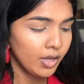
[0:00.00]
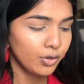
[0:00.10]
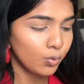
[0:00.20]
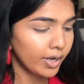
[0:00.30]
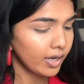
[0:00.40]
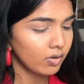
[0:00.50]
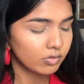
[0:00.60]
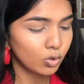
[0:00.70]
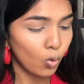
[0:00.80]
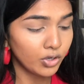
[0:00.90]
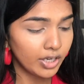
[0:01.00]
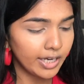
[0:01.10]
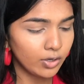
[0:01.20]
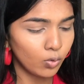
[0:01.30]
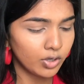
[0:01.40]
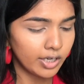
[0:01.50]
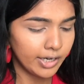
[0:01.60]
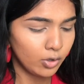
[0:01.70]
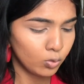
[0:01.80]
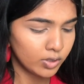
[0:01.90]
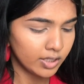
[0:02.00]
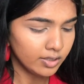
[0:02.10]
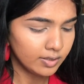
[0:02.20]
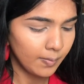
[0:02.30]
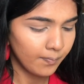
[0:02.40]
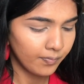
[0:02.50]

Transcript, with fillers: you can totally totally do this